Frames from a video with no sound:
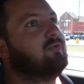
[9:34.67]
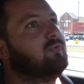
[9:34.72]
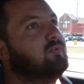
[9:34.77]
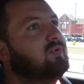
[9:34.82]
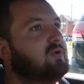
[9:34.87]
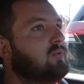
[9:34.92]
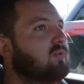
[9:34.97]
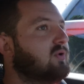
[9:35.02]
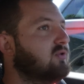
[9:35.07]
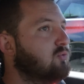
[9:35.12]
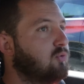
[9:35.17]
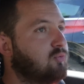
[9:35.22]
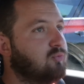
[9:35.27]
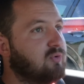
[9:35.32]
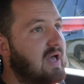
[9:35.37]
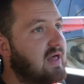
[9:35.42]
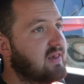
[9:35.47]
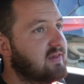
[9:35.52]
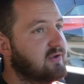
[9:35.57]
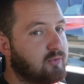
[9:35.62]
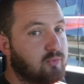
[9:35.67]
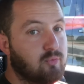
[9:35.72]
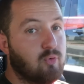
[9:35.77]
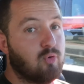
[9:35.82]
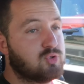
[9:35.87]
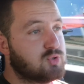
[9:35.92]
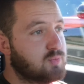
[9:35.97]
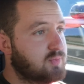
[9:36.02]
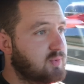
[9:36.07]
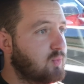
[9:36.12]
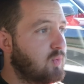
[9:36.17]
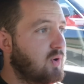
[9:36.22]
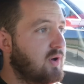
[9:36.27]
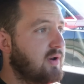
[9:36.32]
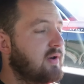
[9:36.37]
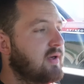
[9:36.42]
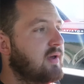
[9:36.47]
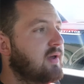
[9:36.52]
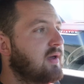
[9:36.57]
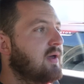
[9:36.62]
you really want to do a rally or a road trip in
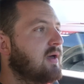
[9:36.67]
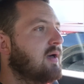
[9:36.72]
one.